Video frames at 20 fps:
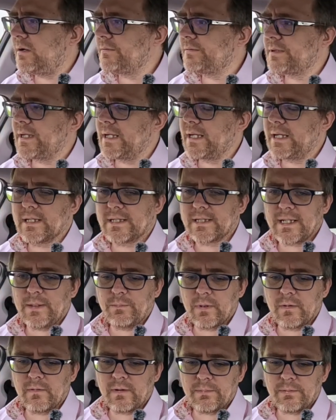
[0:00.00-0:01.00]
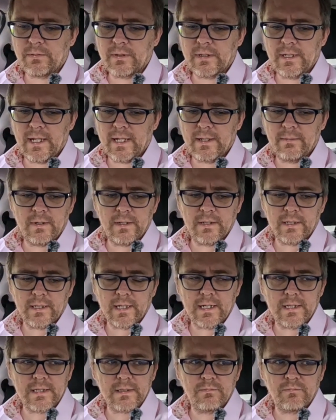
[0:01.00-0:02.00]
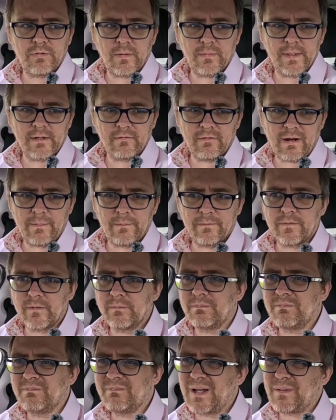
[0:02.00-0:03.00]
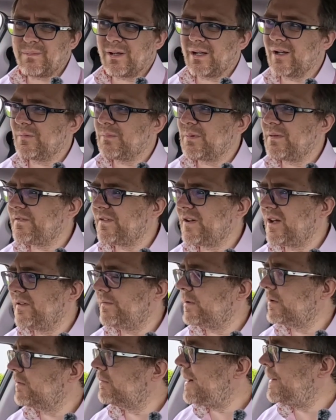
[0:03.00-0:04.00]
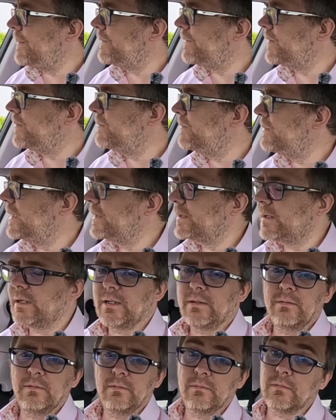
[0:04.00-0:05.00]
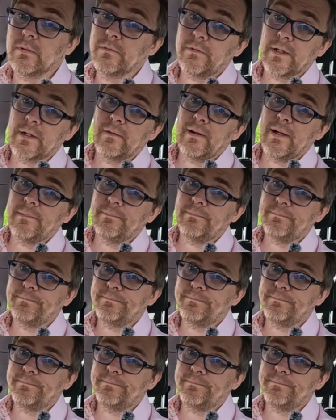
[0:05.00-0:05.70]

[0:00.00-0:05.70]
see you somewhere up on the A1, I guess. Probably Grantham, maybe a little bit further than Grantham. I don't know. We'll figure it out.